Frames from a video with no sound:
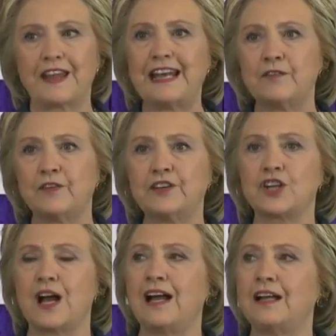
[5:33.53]
that every
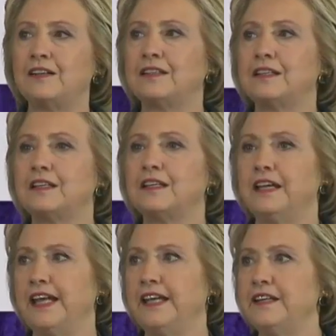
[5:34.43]
child
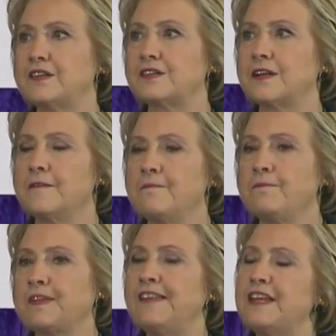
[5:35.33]
needs.
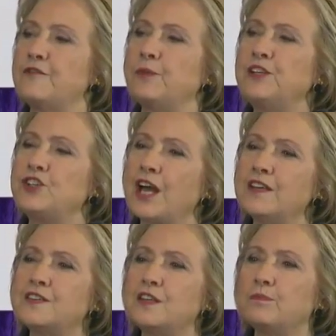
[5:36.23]
And that if we
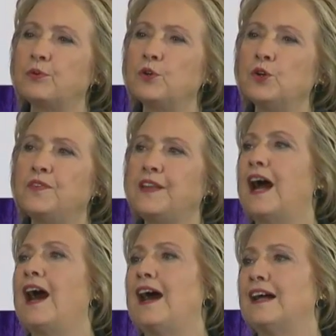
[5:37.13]
just improve
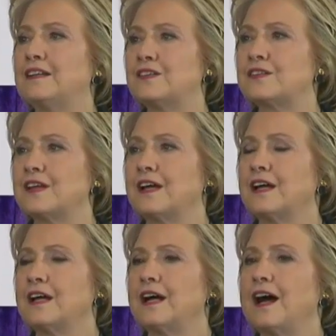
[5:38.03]
the odds
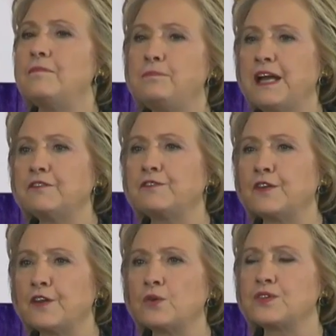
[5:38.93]
a bit
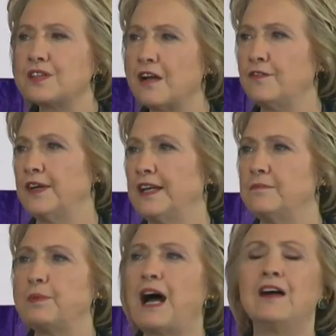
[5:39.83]
for those suffering
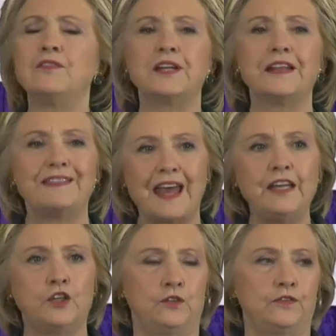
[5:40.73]
in poverty,
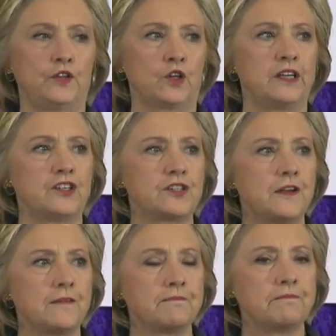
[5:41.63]
they could flourish.